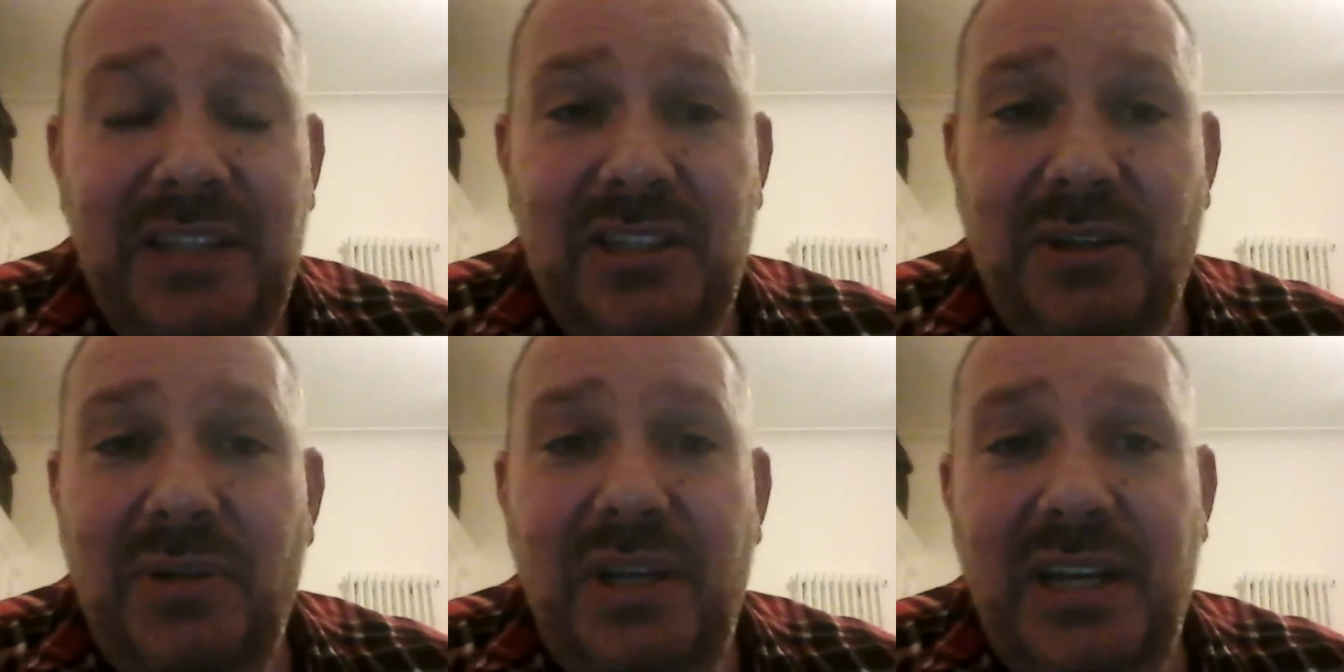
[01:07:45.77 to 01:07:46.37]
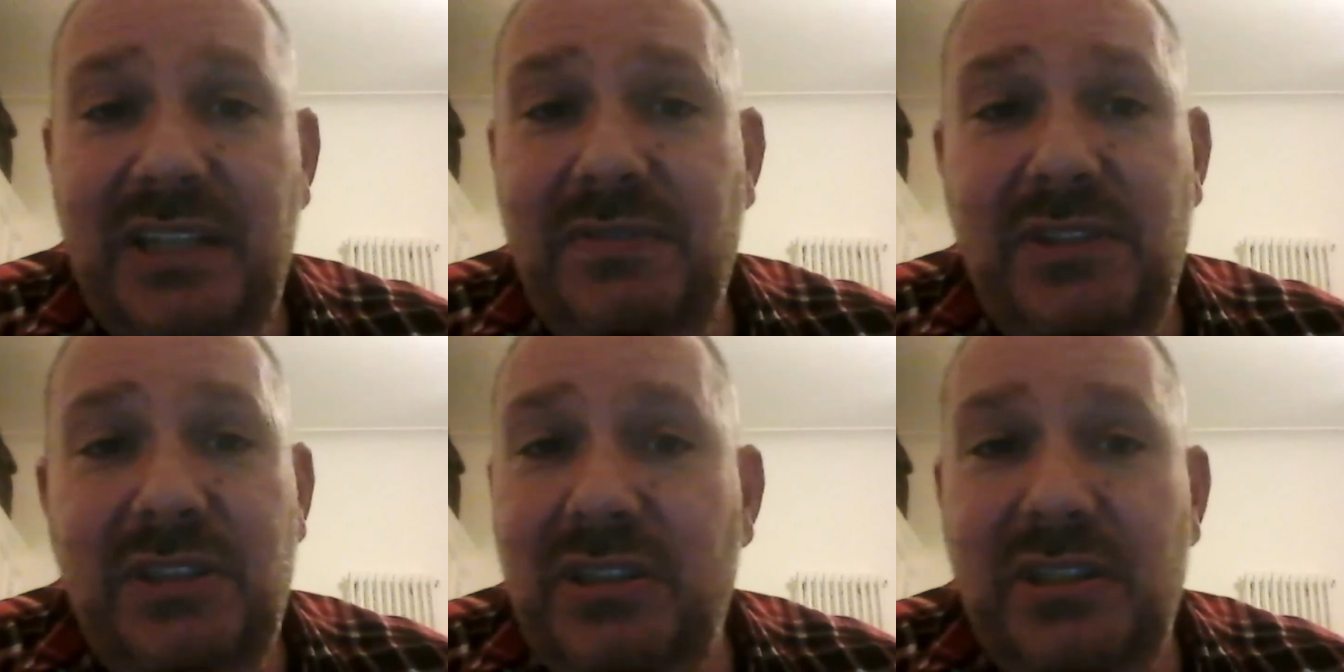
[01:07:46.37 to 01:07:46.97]
So
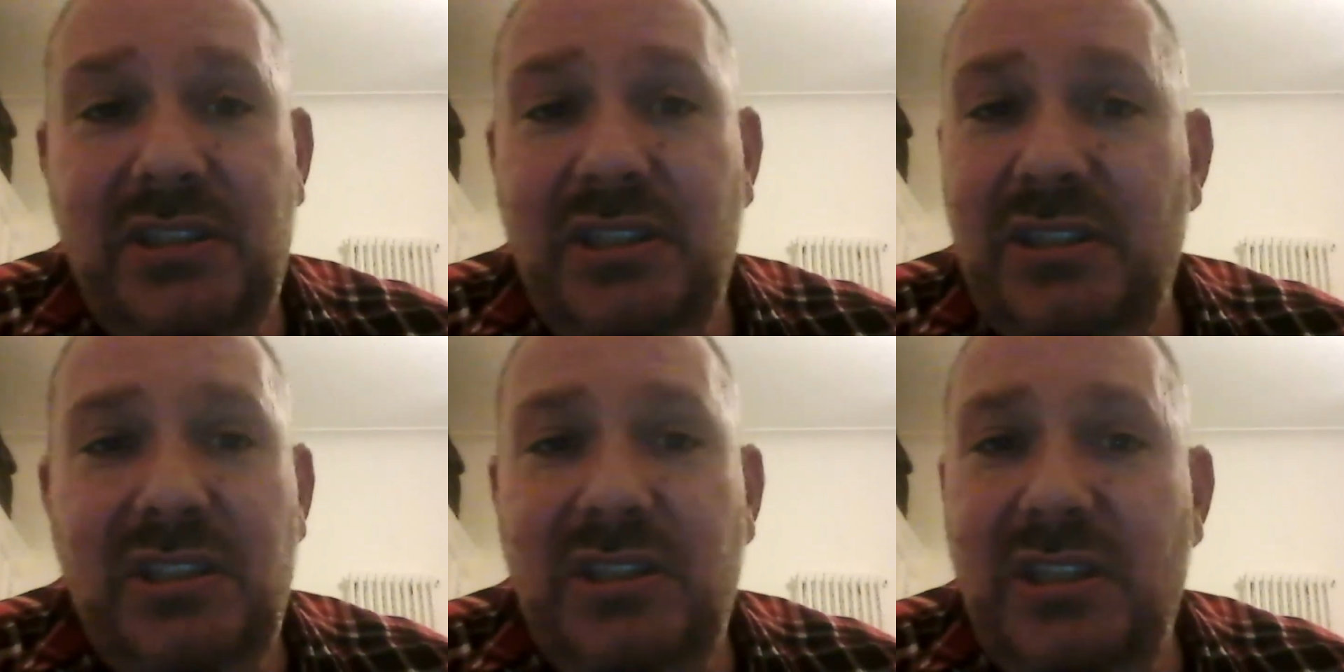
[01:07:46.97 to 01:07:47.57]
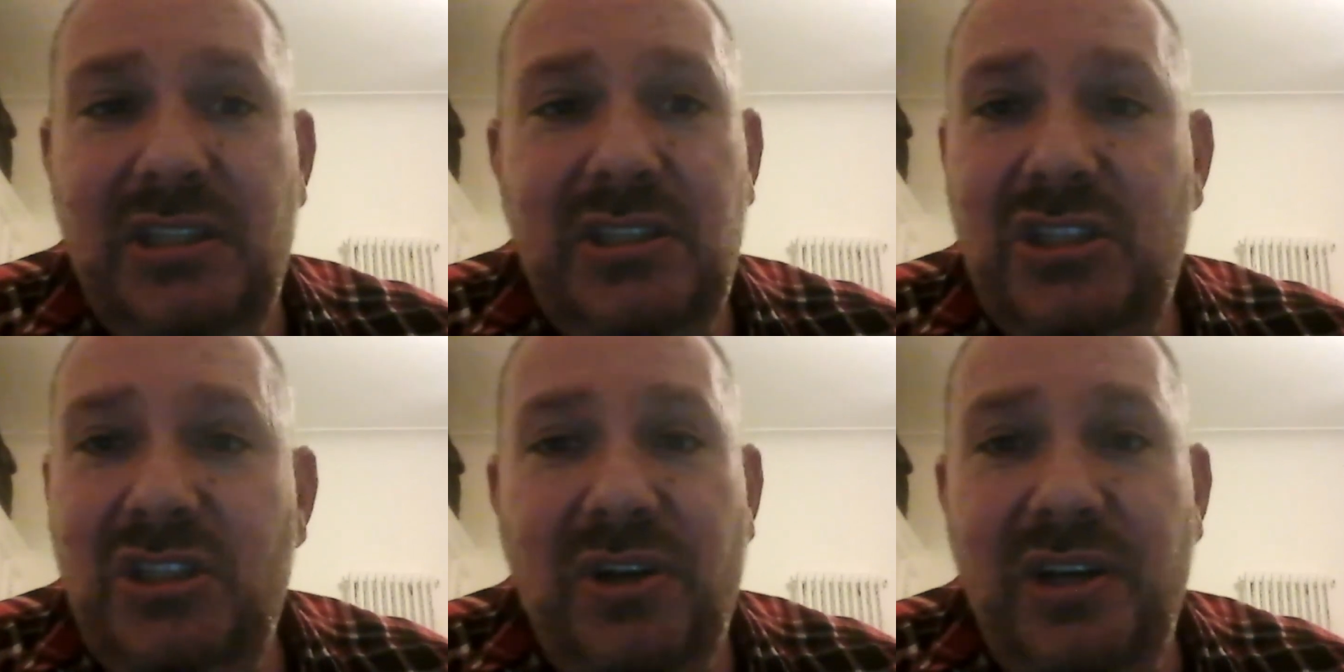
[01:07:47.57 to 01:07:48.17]
inactivity is the
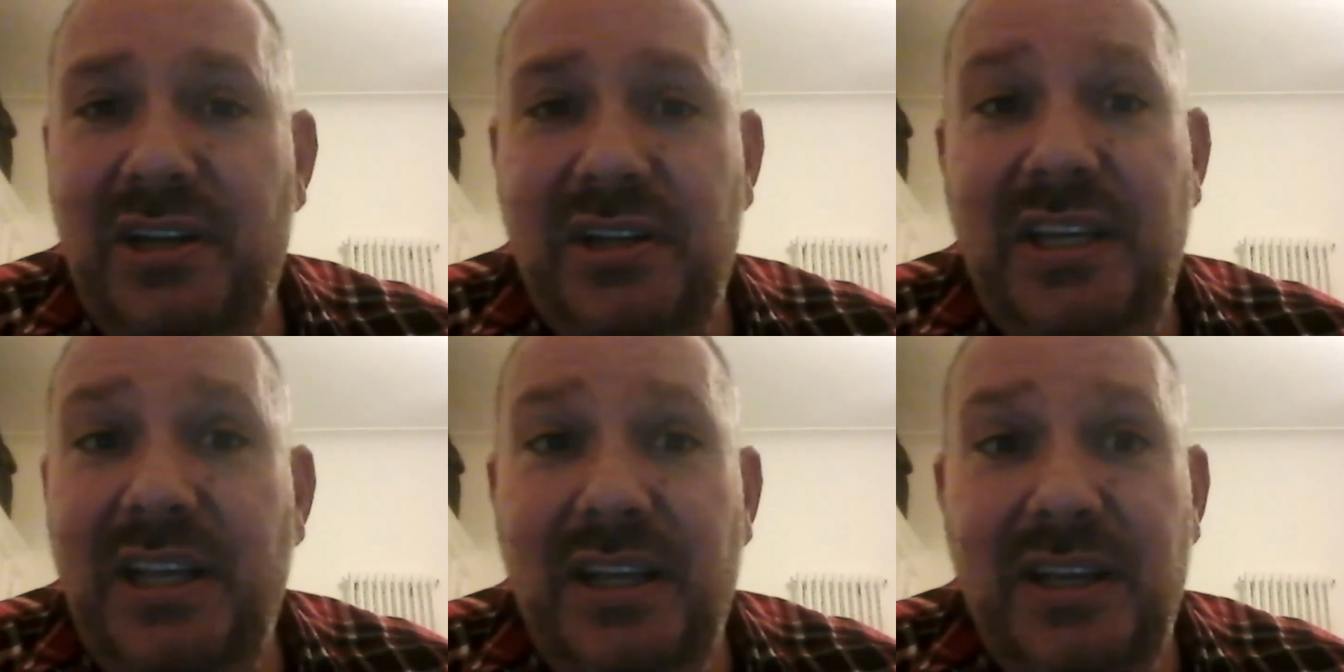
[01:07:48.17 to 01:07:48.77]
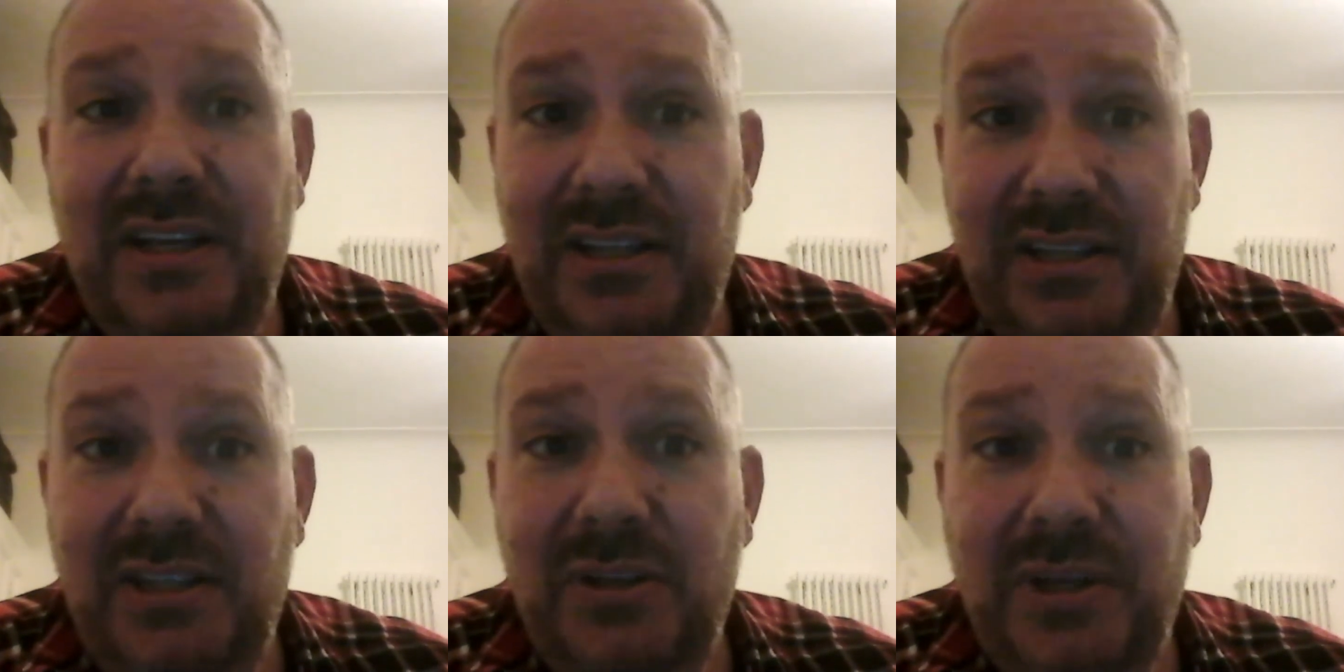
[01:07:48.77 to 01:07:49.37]
silent killer in
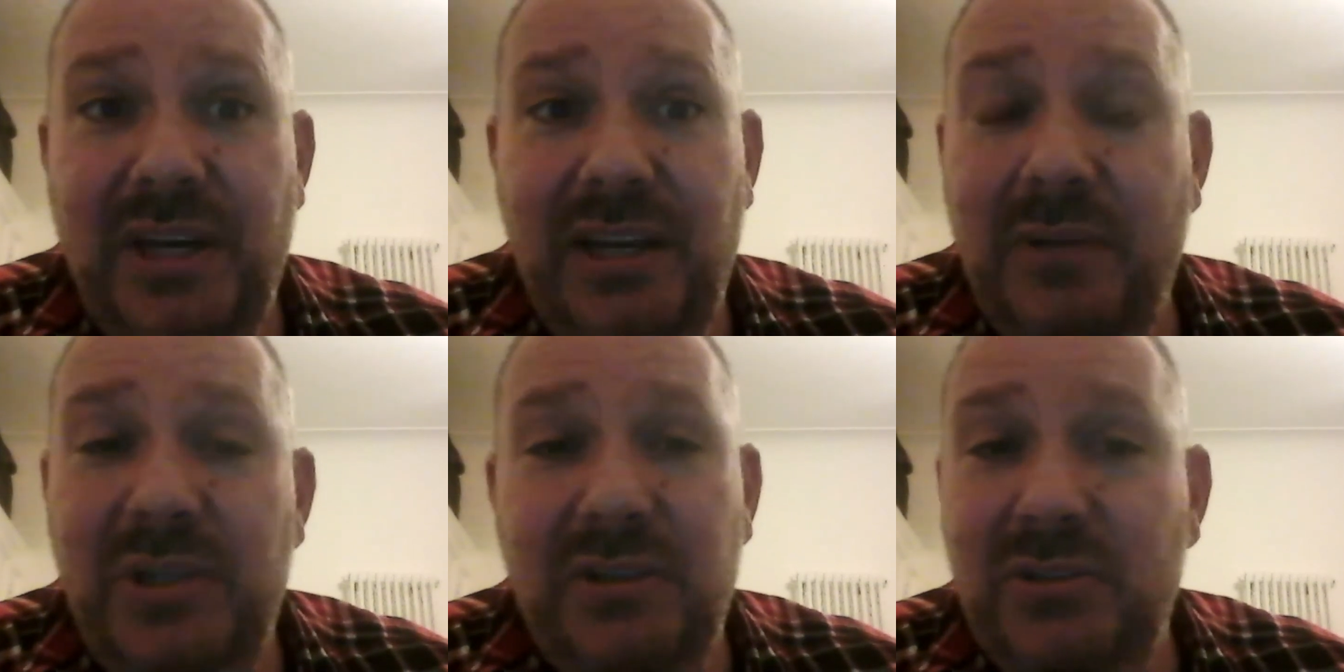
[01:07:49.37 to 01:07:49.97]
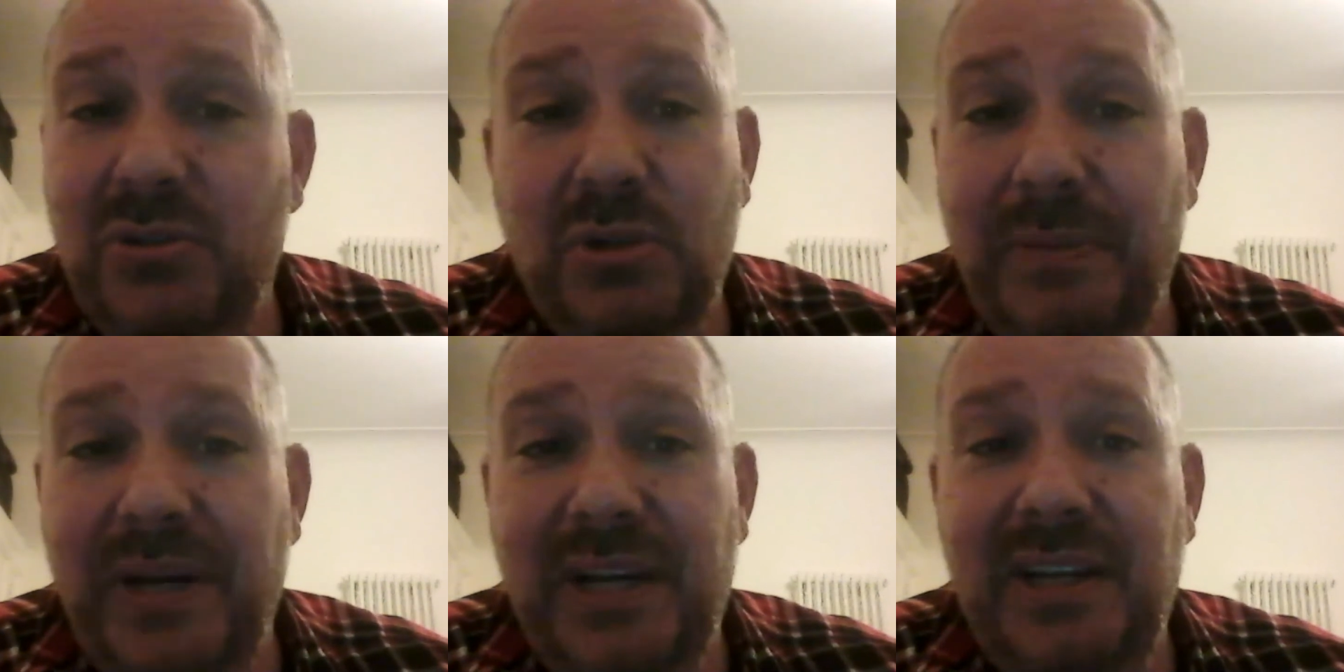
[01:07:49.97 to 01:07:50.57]
the UK, and we don't talk
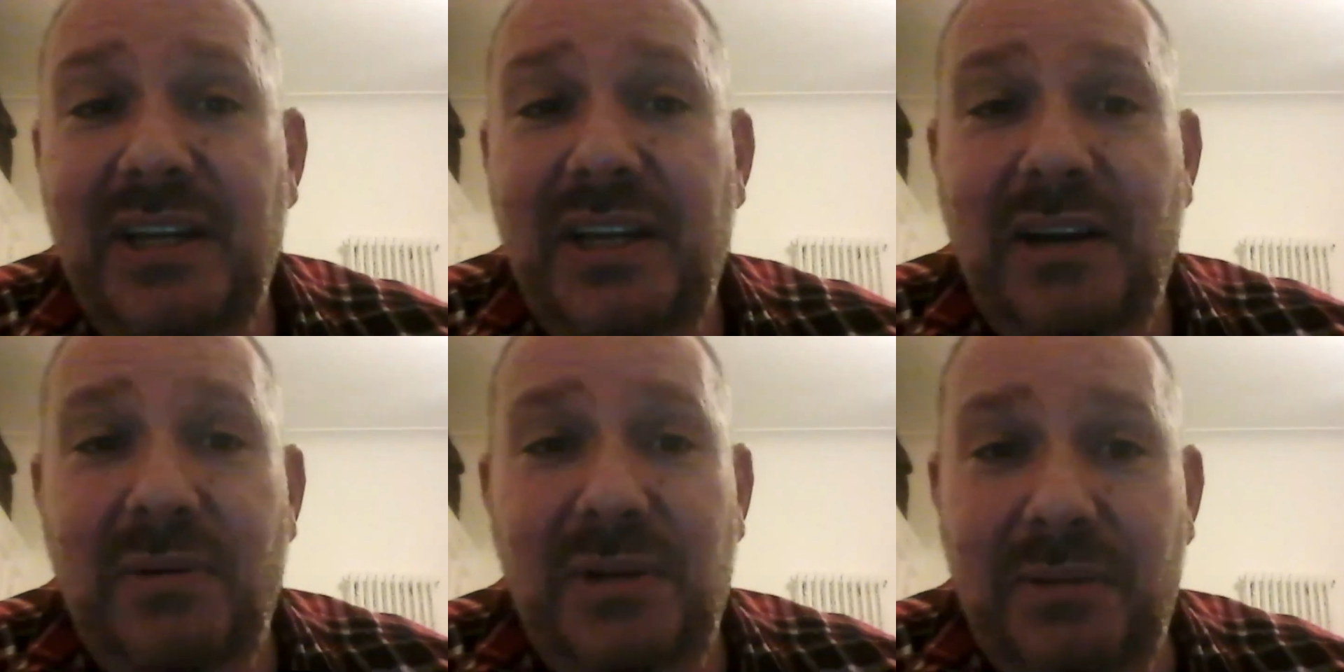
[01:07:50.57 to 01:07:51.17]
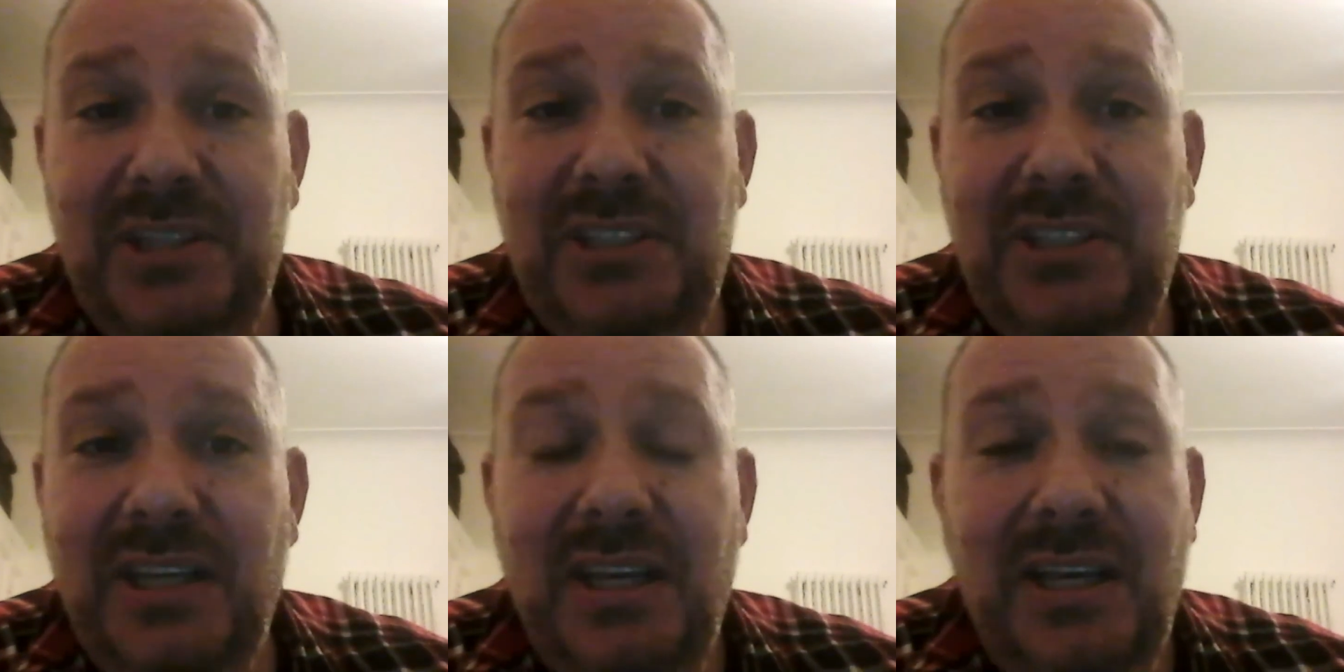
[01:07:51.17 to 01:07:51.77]
about it and we don't
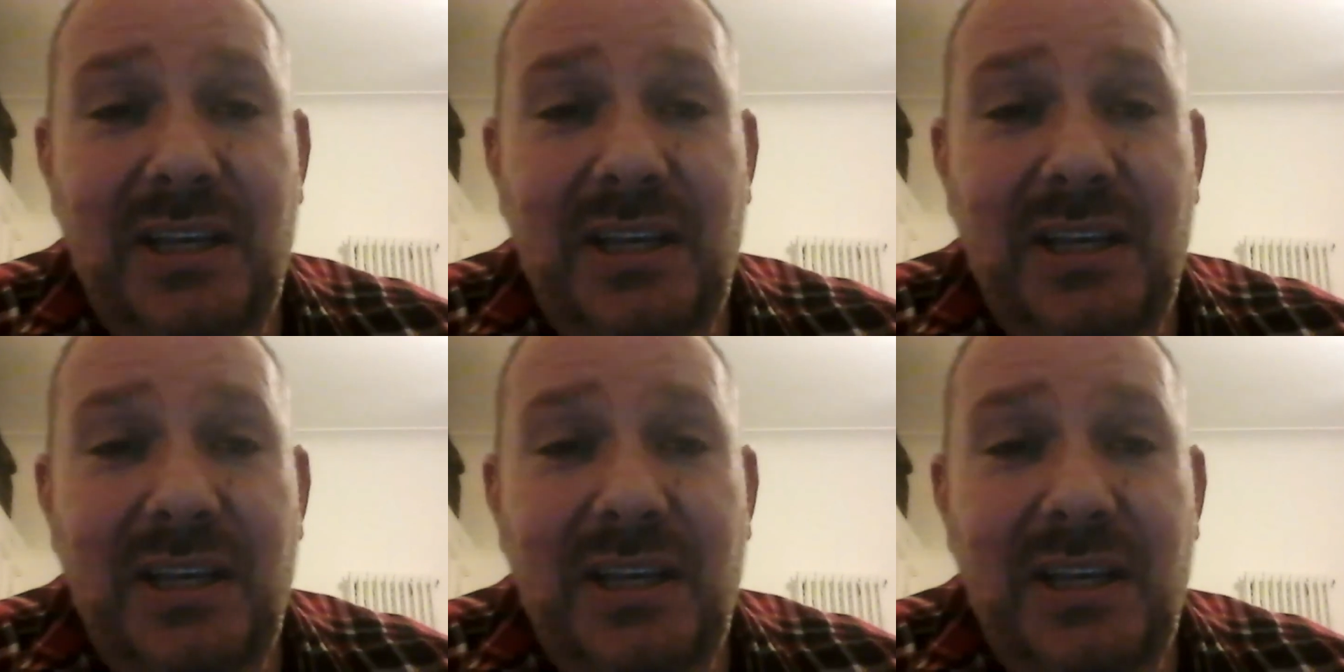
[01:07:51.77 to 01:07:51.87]
mention it.